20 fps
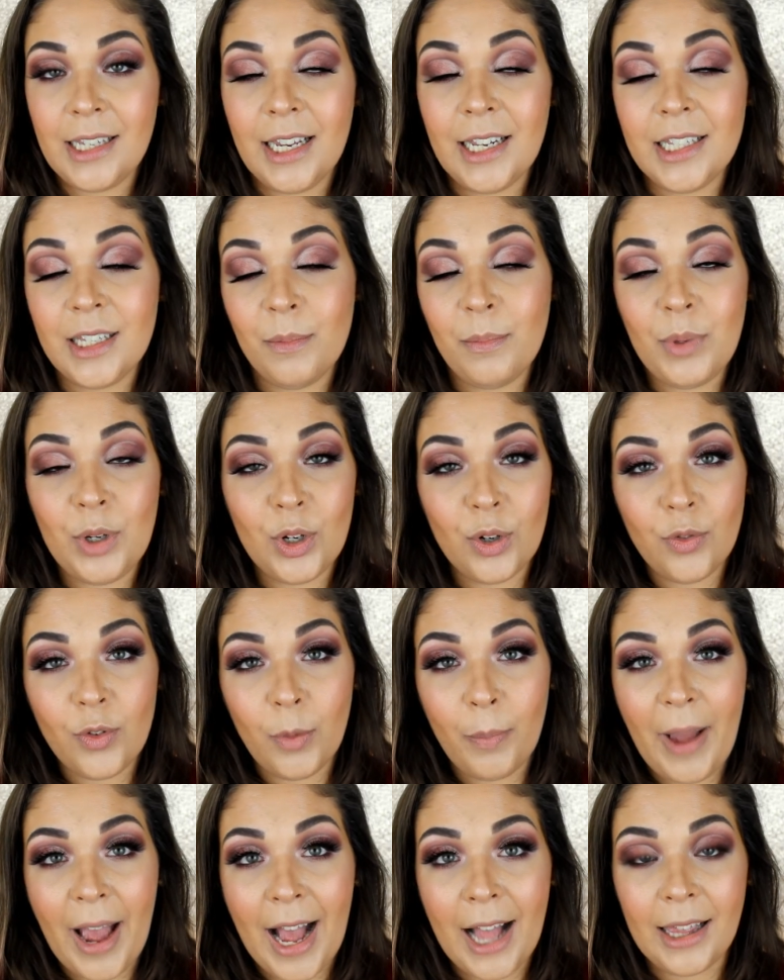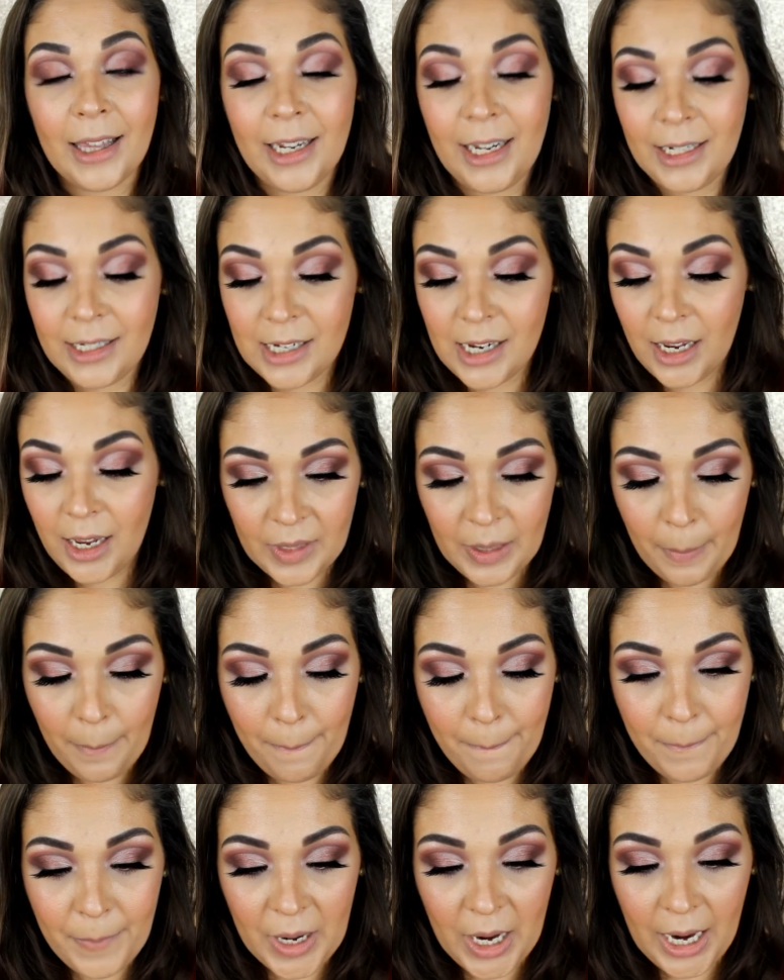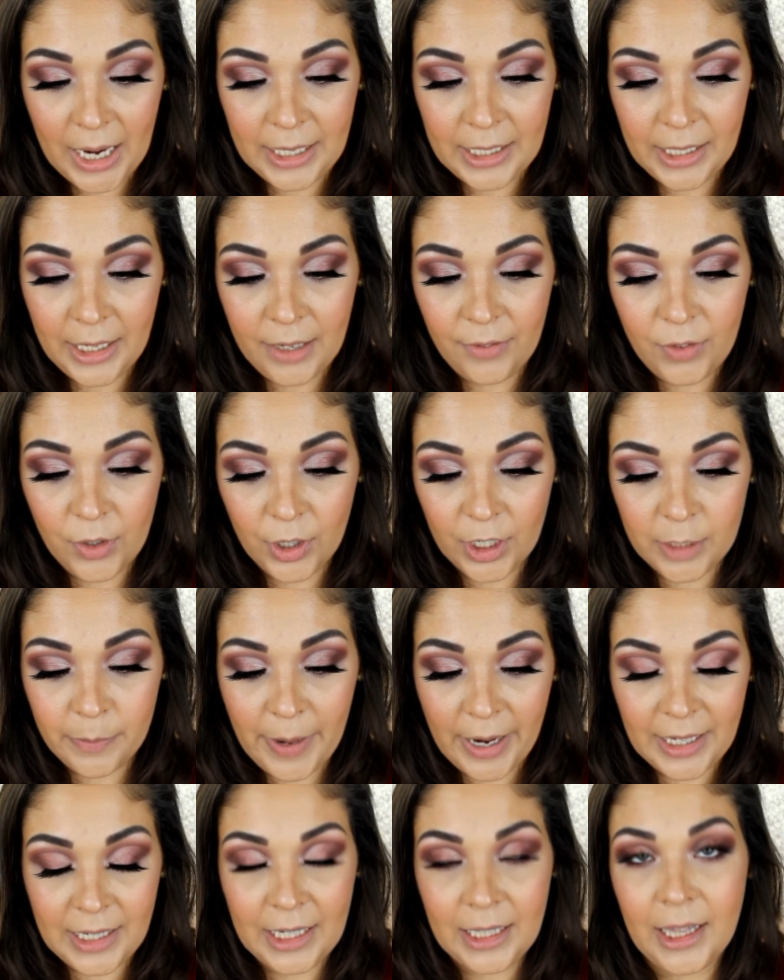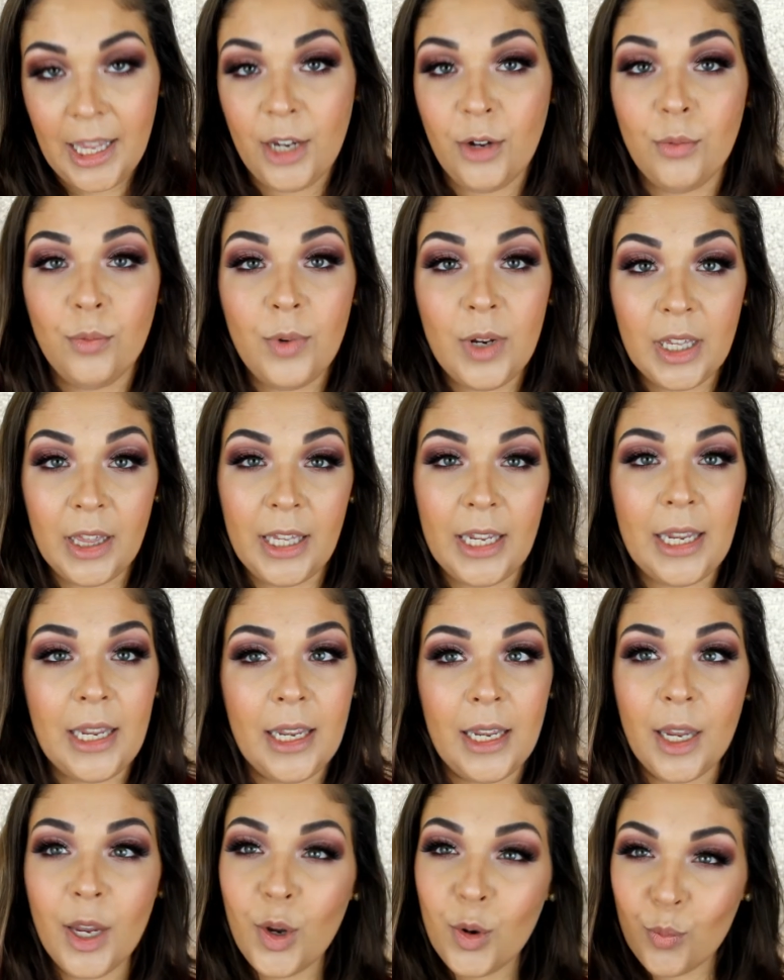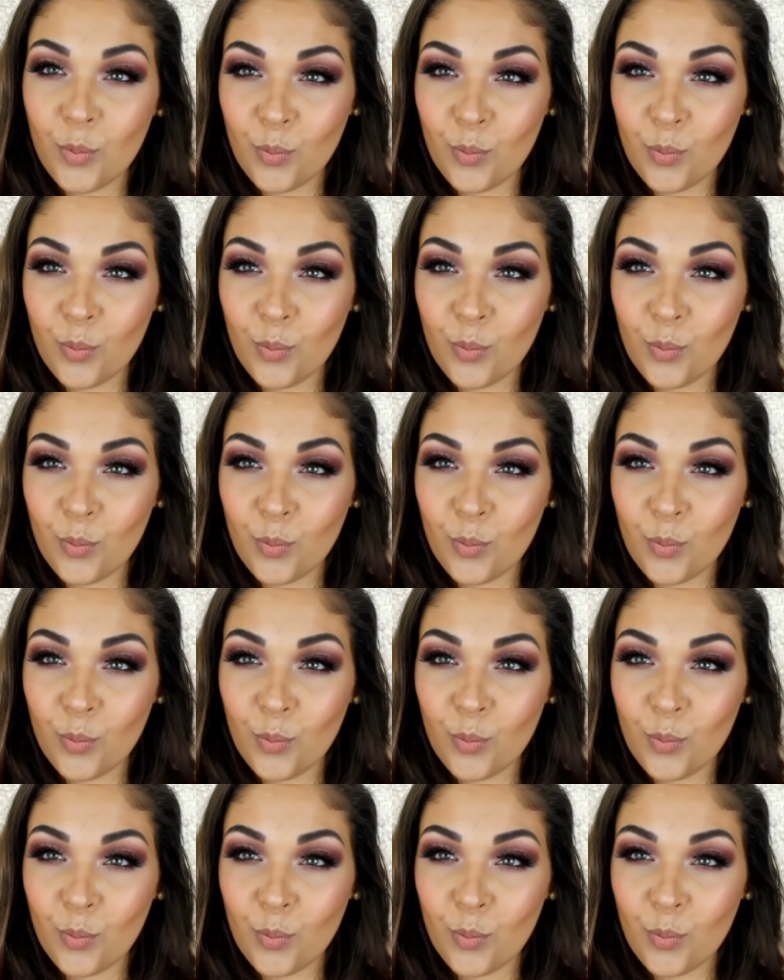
It's a beautiful palette, but if you're expecting like really